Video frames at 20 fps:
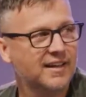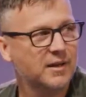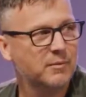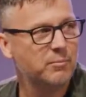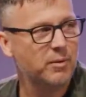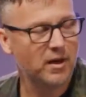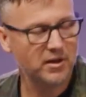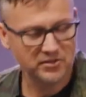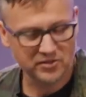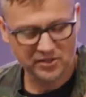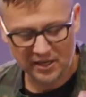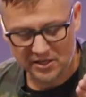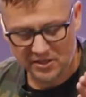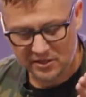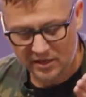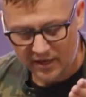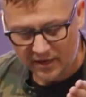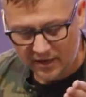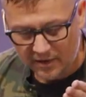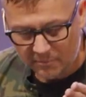Paul
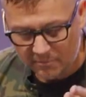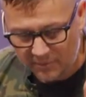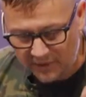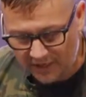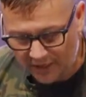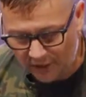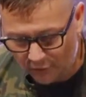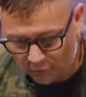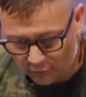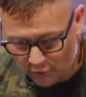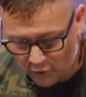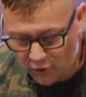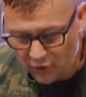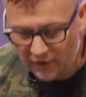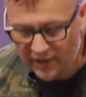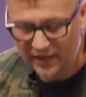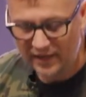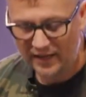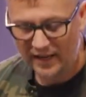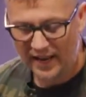says, being
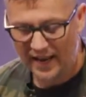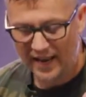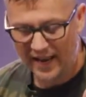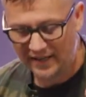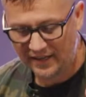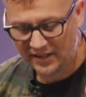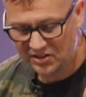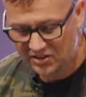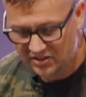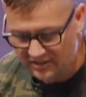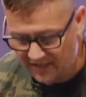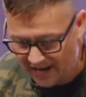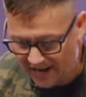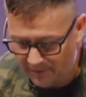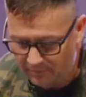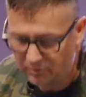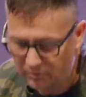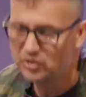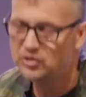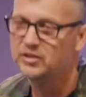rooted and
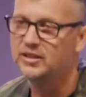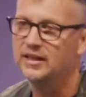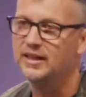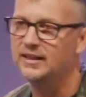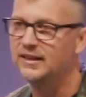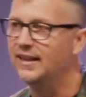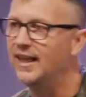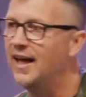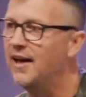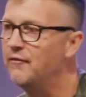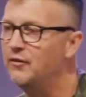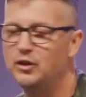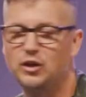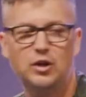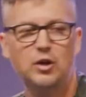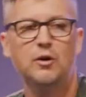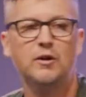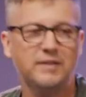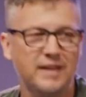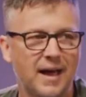established in love. And you
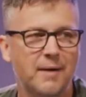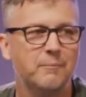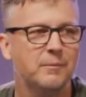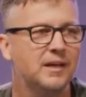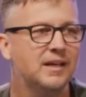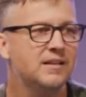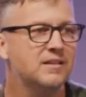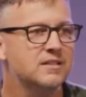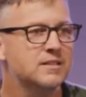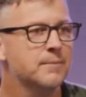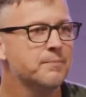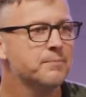know what that means?